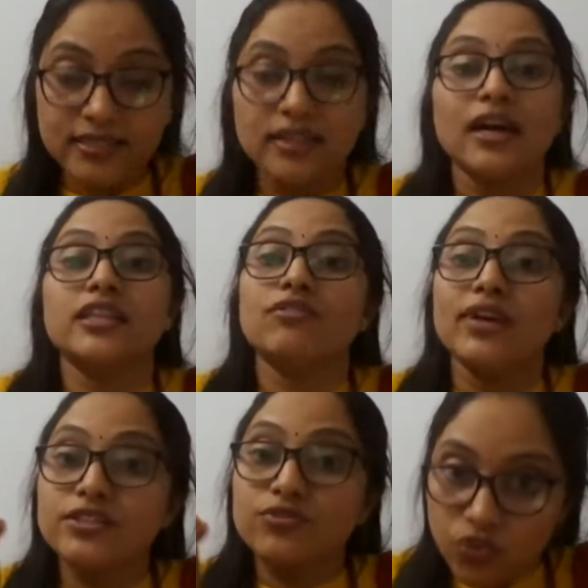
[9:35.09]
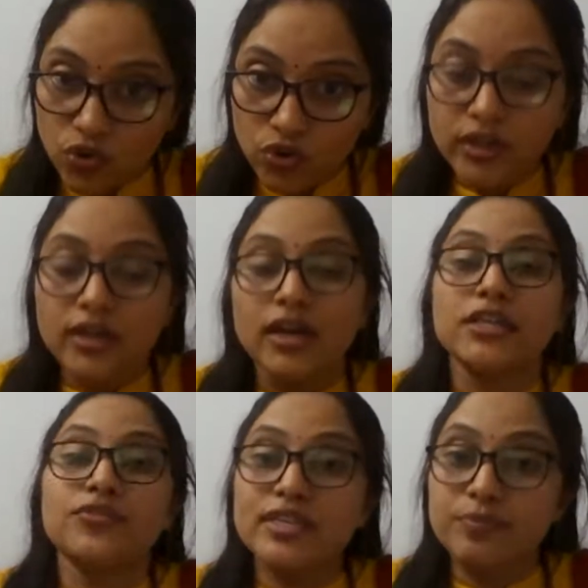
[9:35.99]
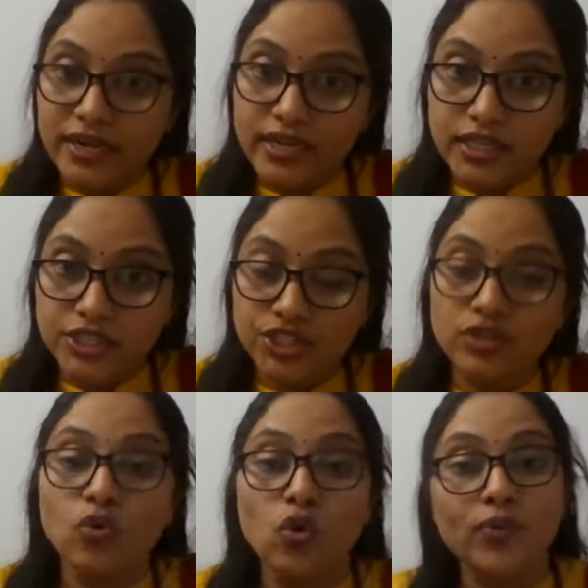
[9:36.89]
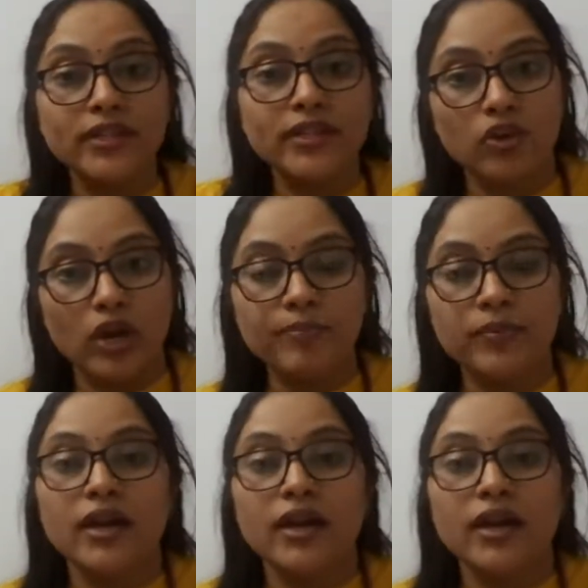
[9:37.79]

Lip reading: otherwise food, otherwise medication, over the time,